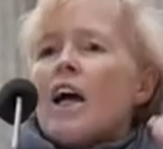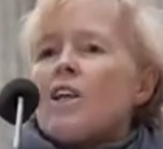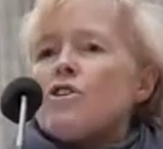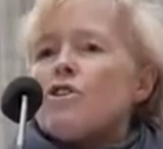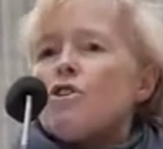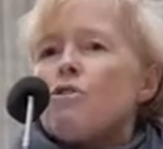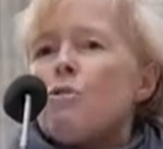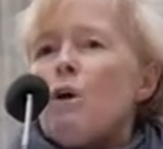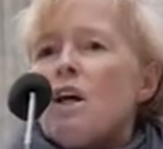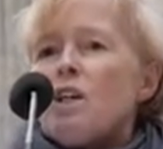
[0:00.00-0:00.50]
and
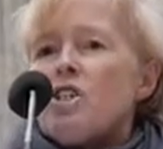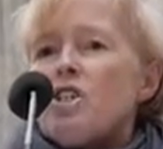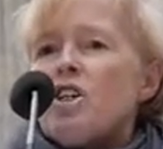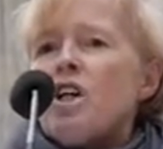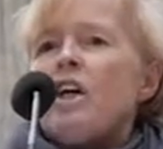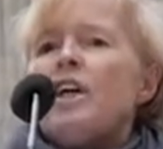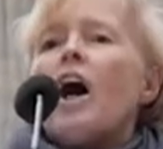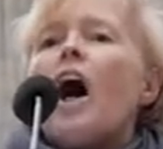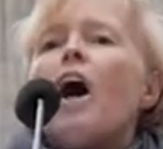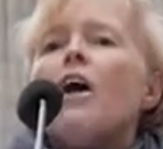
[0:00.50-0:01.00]

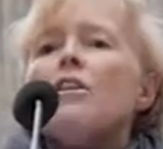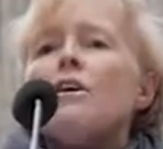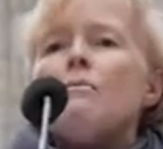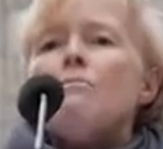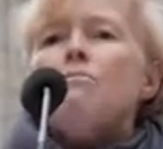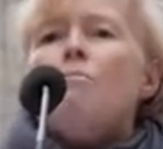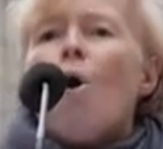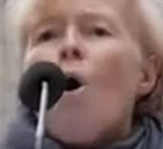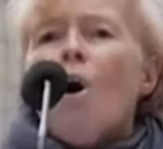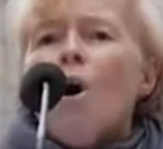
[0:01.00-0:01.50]
tuition on the
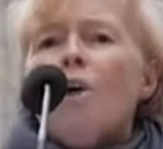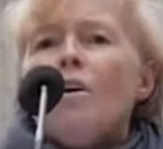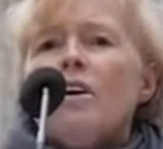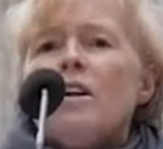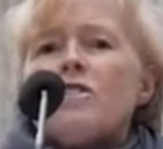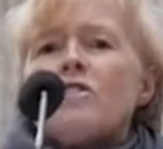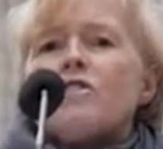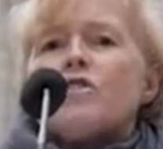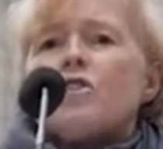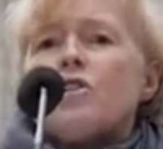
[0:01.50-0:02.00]

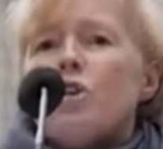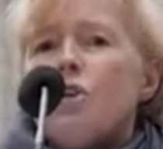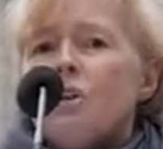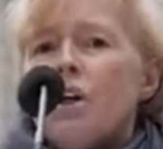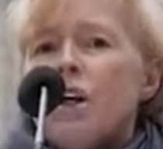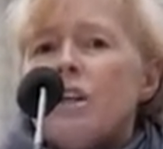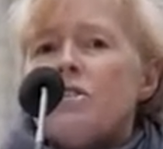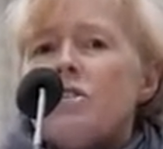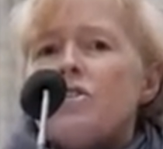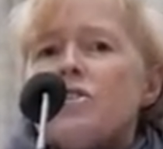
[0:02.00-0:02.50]
poorest
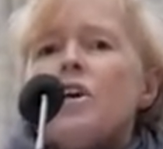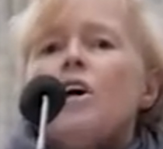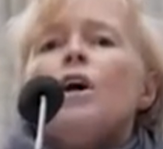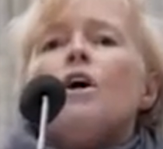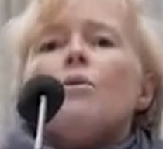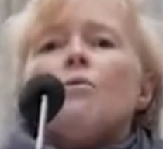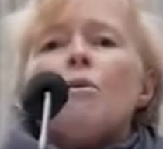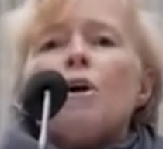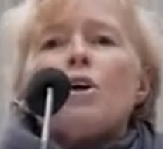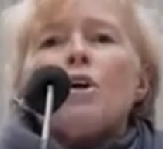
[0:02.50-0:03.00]
students
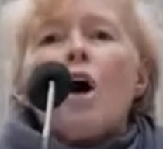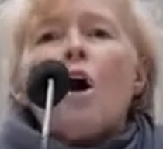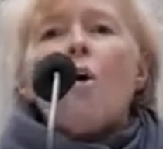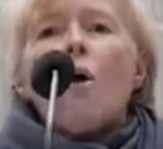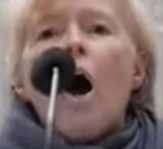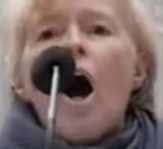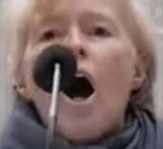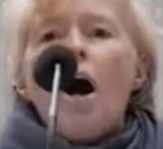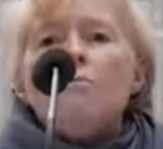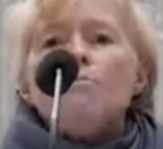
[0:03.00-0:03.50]
will
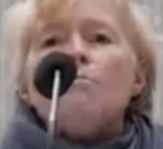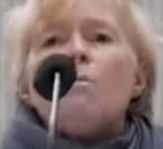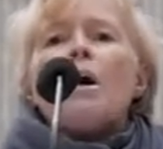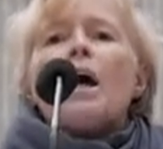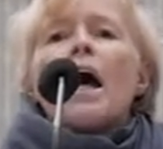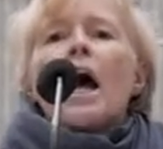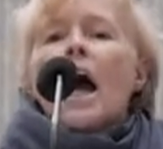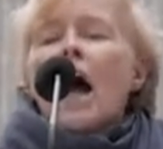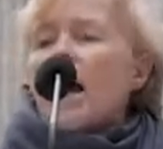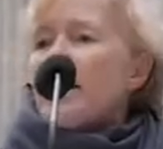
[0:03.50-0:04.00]
go
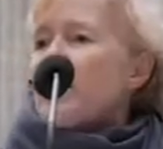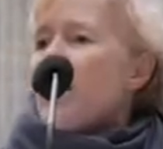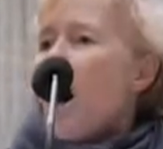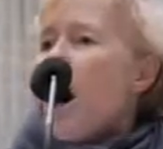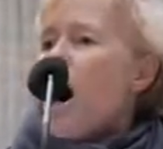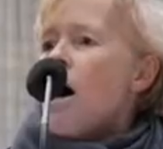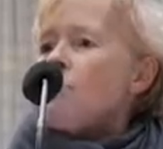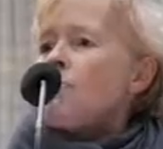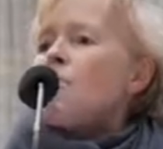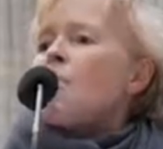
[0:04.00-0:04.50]
up and
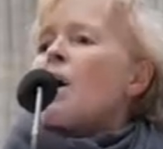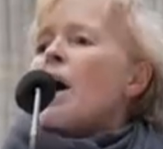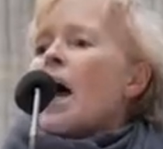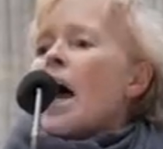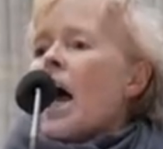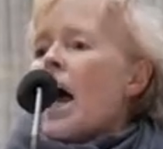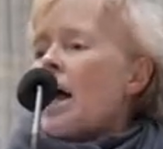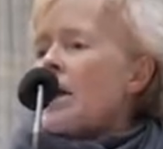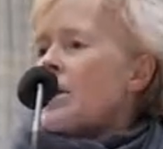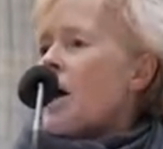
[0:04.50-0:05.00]
up
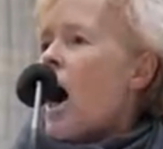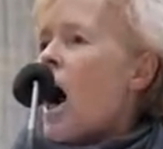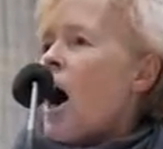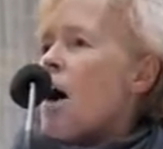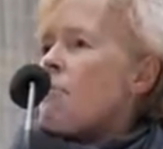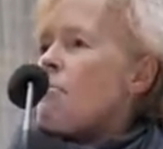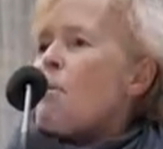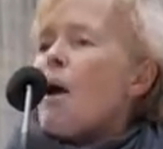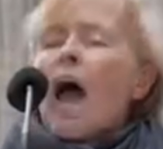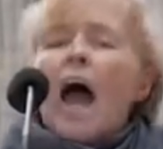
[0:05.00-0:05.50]
and
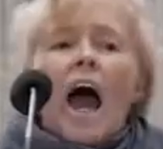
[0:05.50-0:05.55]
up.